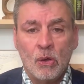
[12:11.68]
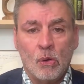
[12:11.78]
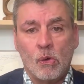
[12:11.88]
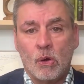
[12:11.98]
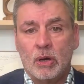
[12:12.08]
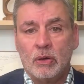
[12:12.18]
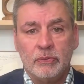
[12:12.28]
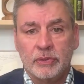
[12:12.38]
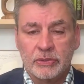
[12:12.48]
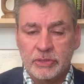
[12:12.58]
Or
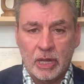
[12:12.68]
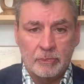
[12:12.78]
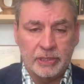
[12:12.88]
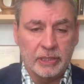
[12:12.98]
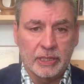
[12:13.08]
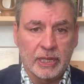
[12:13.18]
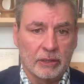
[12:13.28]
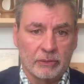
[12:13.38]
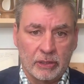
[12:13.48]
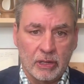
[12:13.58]
there's a company in
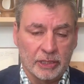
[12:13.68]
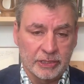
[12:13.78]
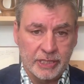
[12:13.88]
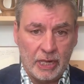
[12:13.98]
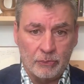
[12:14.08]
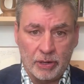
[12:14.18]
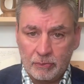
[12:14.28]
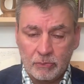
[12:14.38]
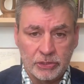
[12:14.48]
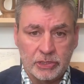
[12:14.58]
Calgary called Accelaware,
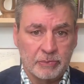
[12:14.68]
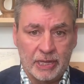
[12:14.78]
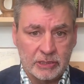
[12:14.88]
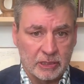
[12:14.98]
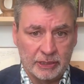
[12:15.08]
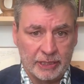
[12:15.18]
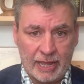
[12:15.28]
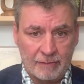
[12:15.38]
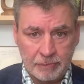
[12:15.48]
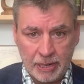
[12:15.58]
which is basically, they
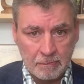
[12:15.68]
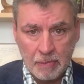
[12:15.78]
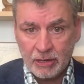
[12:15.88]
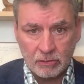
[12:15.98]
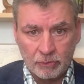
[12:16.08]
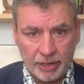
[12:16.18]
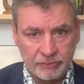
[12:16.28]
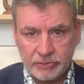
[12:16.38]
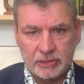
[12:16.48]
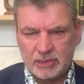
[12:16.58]
have big
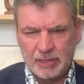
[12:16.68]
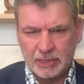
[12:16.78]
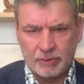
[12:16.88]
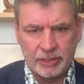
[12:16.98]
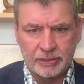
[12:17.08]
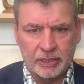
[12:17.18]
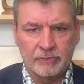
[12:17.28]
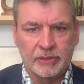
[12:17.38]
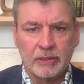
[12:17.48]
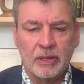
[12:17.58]
microwaves. That's the best way to think
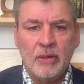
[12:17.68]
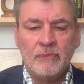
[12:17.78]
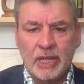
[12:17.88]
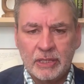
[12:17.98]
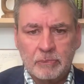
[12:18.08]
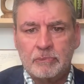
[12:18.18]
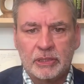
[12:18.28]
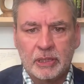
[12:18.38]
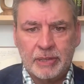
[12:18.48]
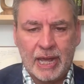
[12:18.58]
of it. And you
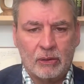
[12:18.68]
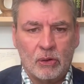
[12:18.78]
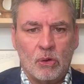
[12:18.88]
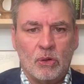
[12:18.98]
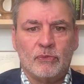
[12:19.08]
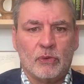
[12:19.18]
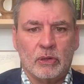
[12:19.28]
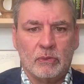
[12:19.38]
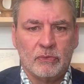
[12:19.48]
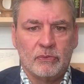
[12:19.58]
put them down whole
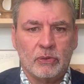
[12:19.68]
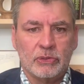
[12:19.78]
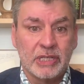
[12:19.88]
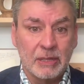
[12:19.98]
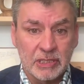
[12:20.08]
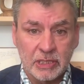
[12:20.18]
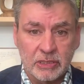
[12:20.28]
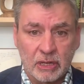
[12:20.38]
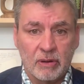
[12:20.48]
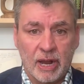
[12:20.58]
for, for
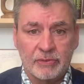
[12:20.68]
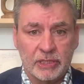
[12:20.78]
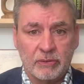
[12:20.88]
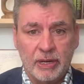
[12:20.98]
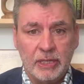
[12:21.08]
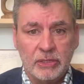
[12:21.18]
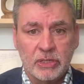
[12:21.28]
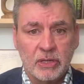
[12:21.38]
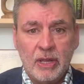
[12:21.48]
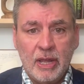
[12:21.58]
steam-assisted gravity
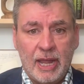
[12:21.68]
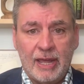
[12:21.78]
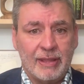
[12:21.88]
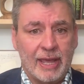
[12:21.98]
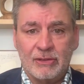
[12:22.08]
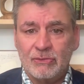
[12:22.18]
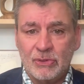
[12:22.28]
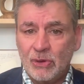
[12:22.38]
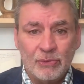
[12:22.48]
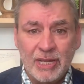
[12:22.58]
drainage, and then
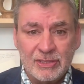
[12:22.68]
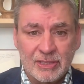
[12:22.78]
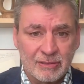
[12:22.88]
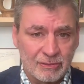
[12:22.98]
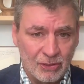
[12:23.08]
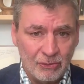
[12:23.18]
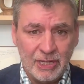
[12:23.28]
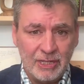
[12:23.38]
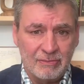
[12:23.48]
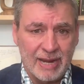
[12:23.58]
you don't need you don't
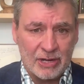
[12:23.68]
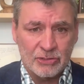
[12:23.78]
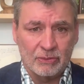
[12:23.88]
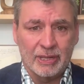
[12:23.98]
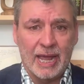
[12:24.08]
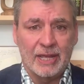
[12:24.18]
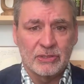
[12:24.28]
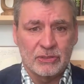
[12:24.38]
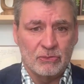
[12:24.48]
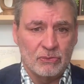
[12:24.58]
need natural
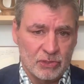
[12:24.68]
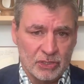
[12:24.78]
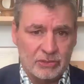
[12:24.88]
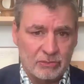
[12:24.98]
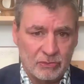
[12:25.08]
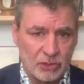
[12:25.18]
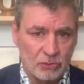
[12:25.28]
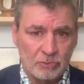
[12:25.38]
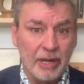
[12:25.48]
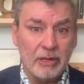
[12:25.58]
gas. You just
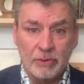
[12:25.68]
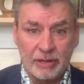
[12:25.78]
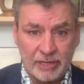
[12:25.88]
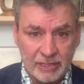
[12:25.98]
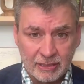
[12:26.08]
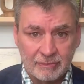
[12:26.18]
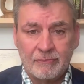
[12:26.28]
use microwave heat